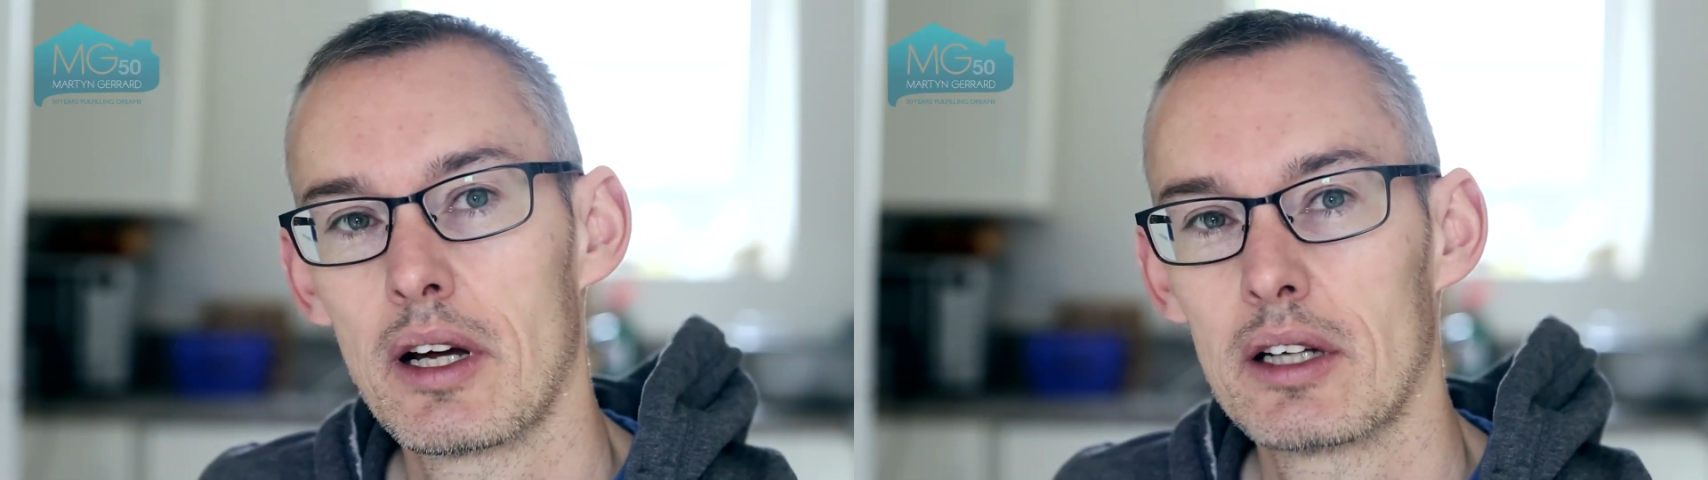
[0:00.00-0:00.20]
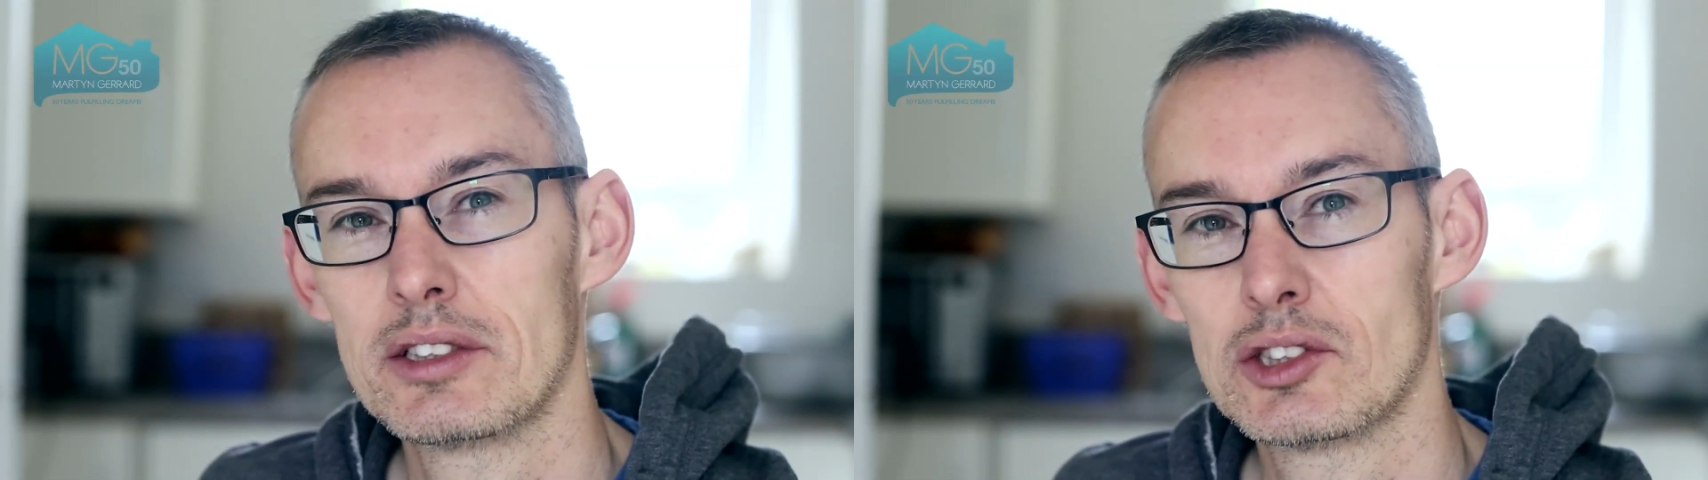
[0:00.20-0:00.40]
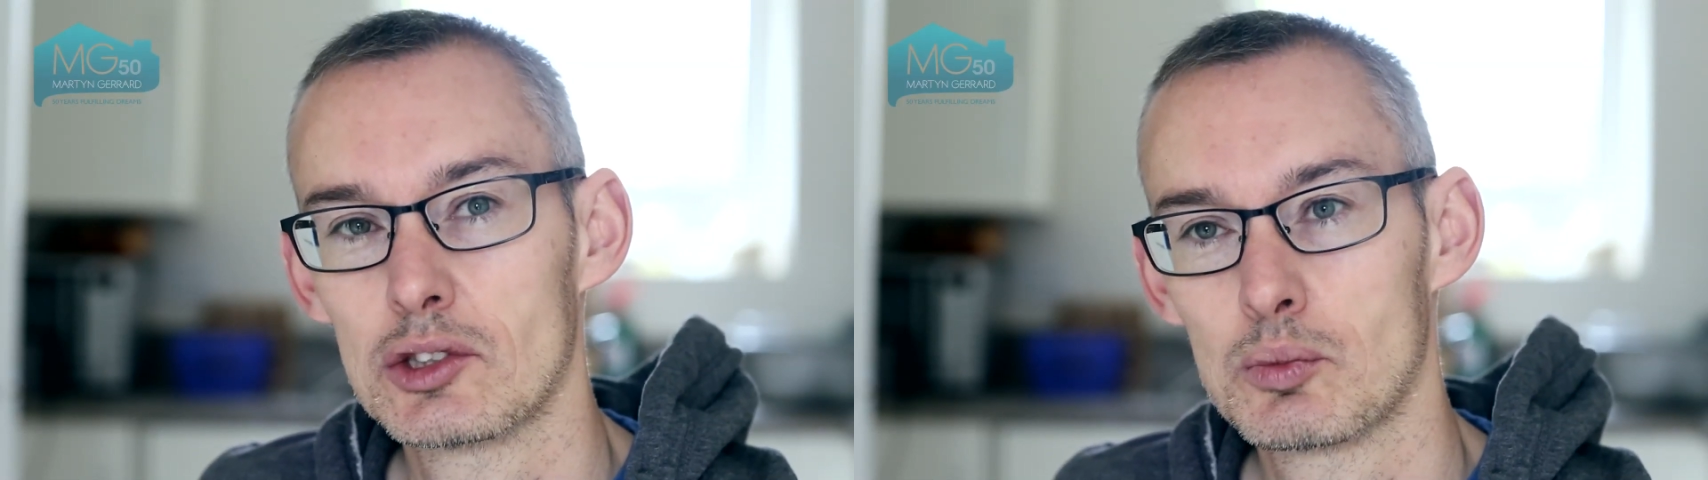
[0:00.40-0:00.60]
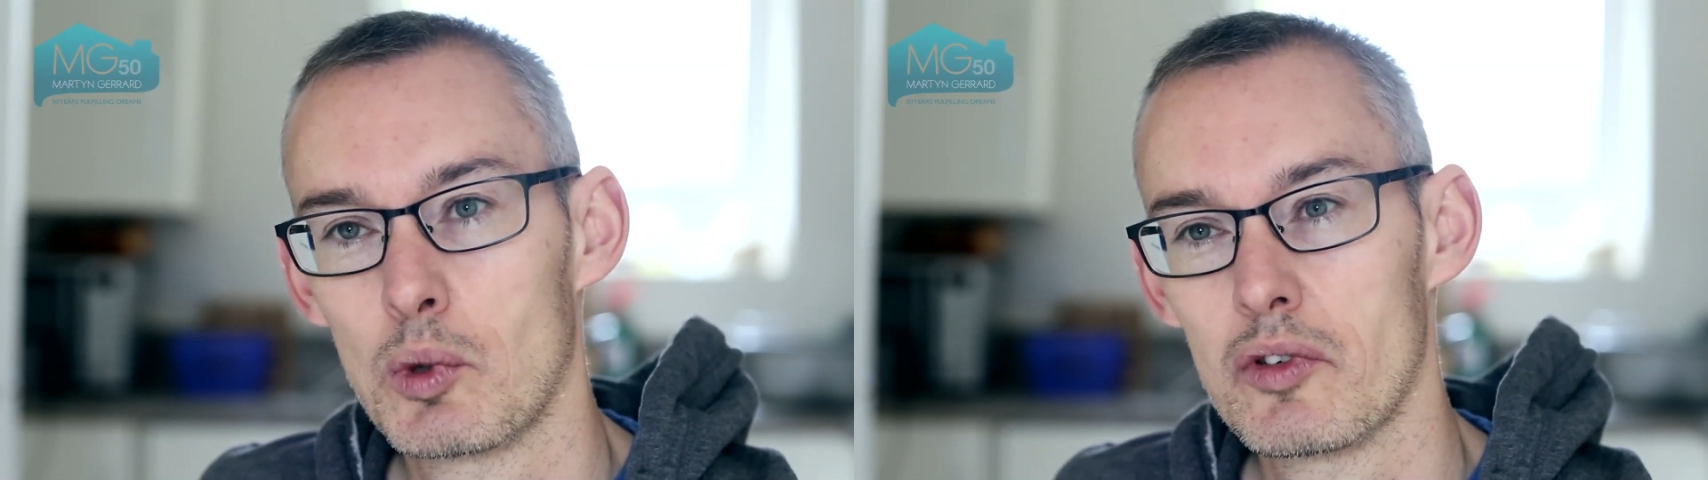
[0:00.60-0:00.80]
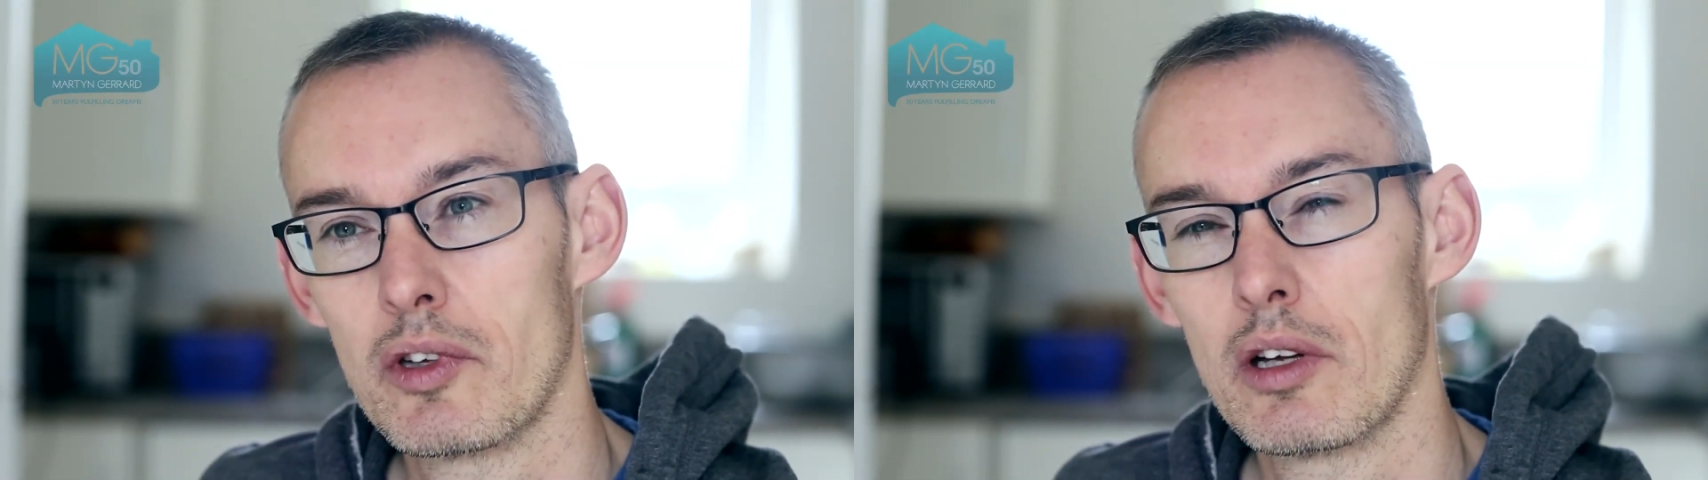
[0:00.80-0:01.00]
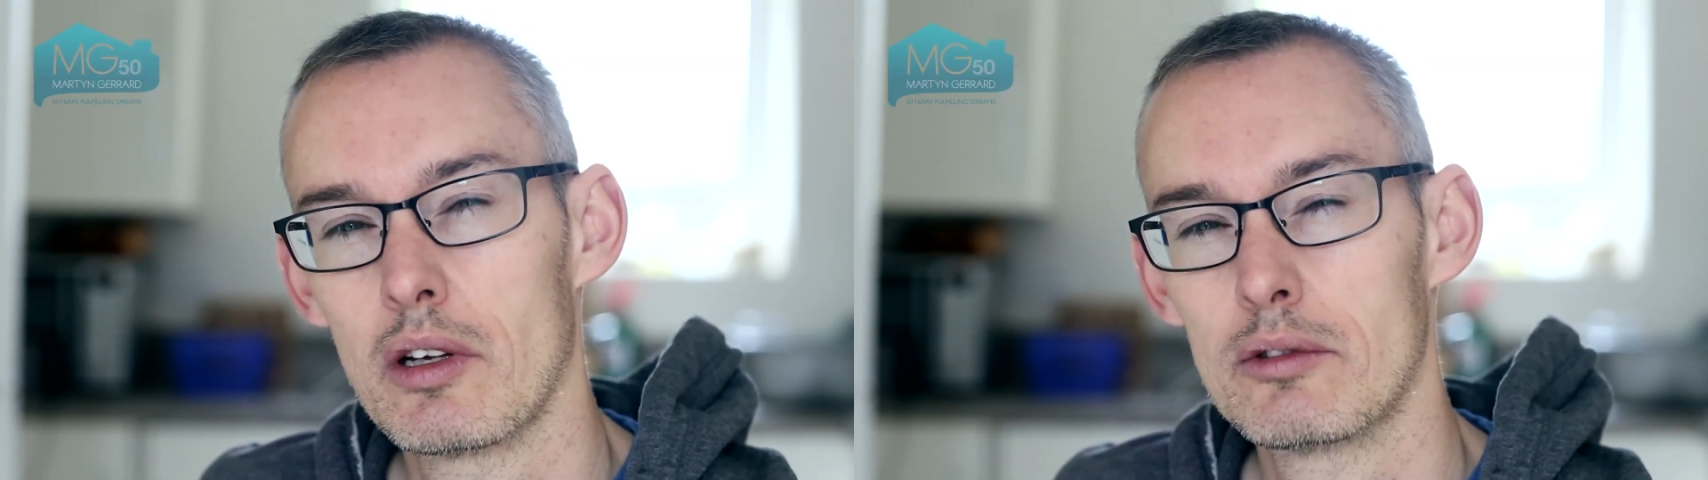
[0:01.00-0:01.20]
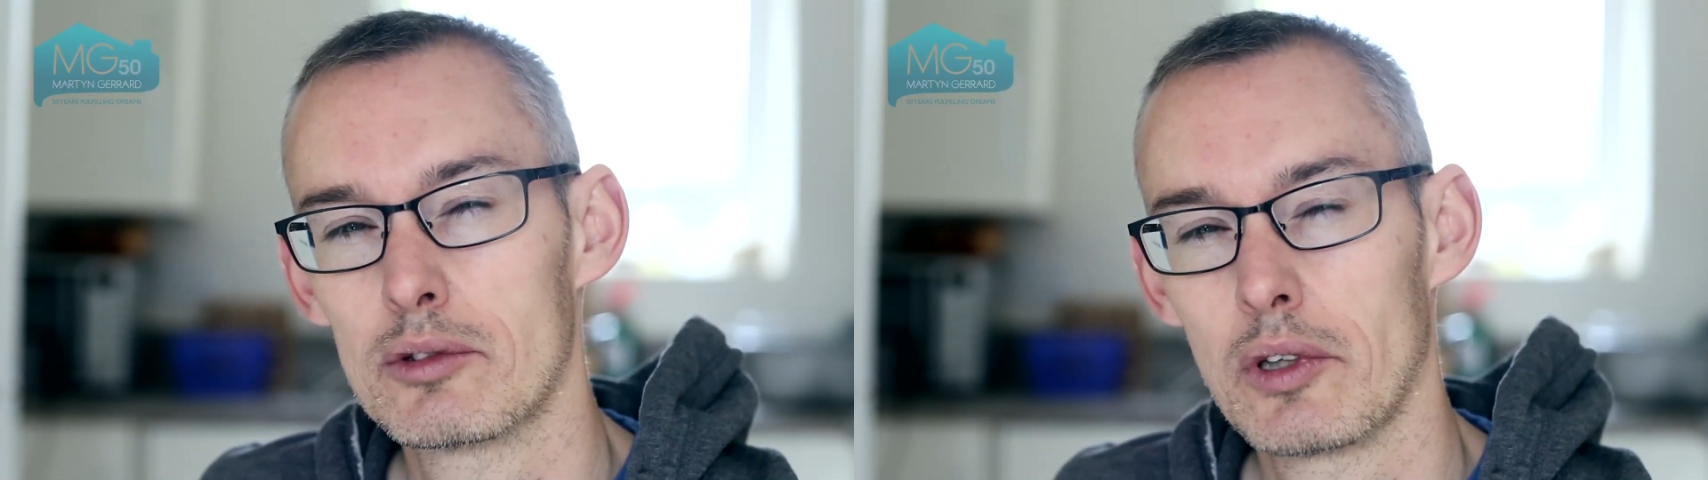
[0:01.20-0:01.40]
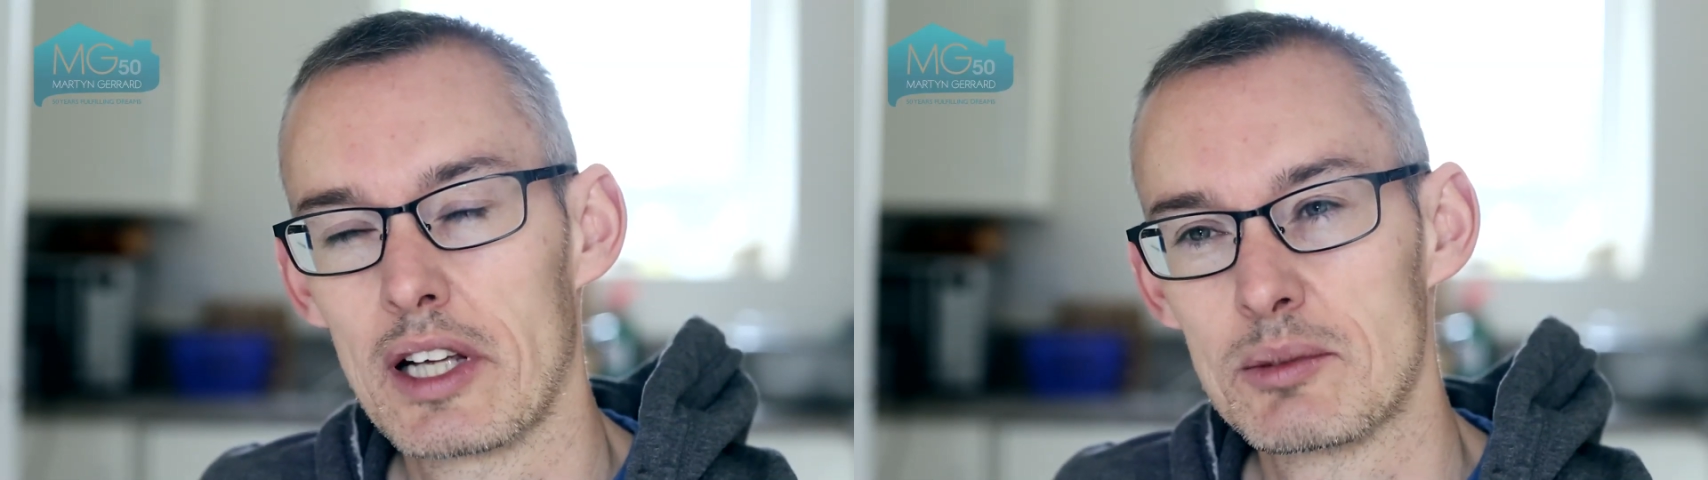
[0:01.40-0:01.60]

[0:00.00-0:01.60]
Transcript: I just wasn't overall